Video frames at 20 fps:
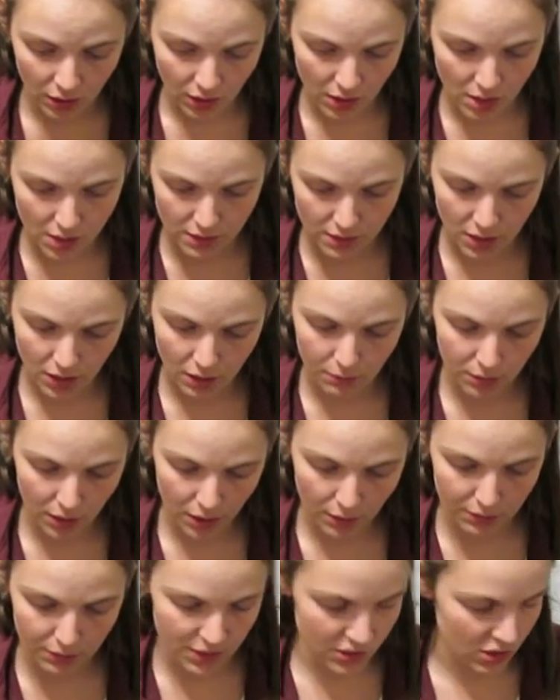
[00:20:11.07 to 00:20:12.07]
And then I'll
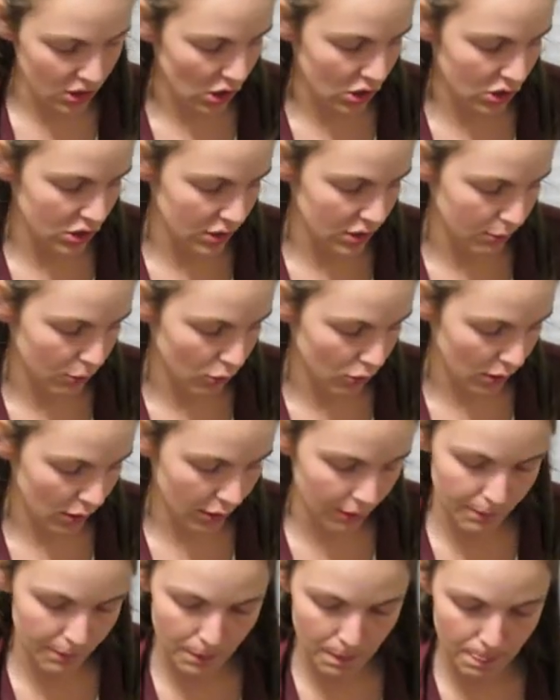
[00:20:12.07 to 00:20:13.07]
probably start some more,
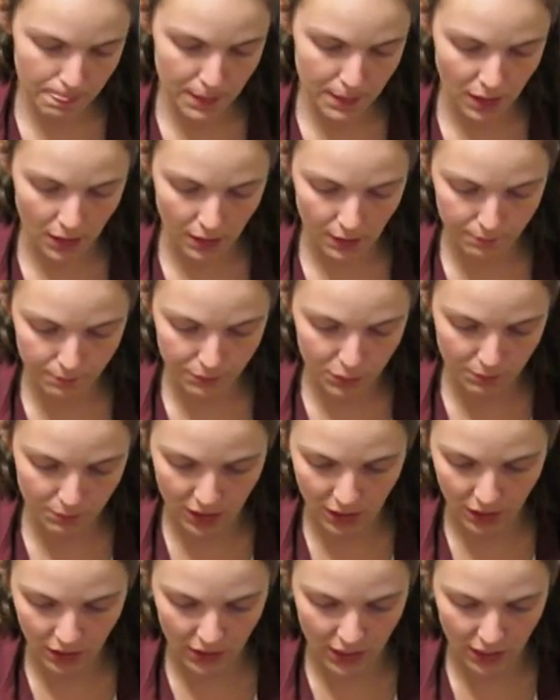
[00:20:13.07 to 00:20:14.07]

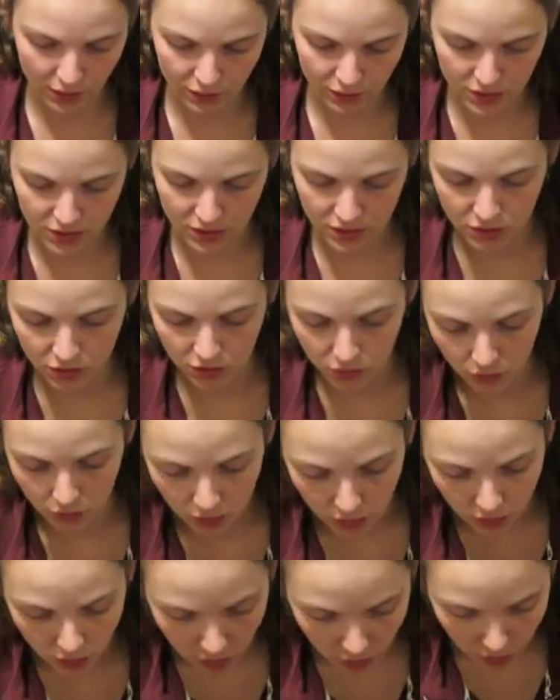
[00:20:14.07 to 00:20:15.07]
depending on how these do,
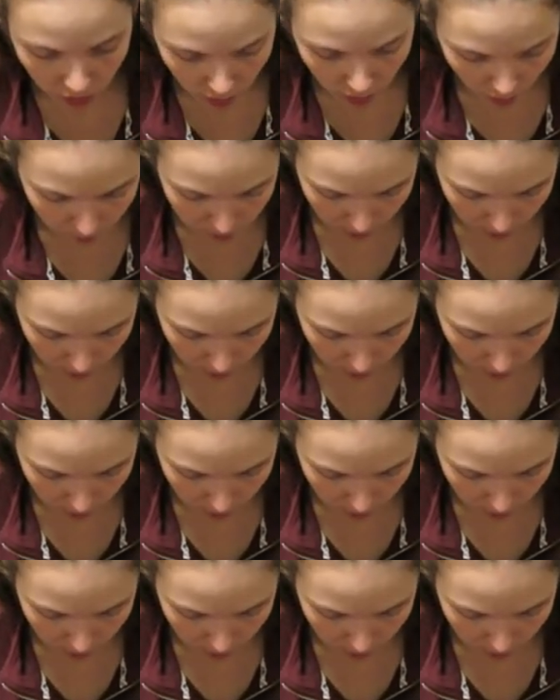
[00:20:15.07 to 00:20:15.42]
I'll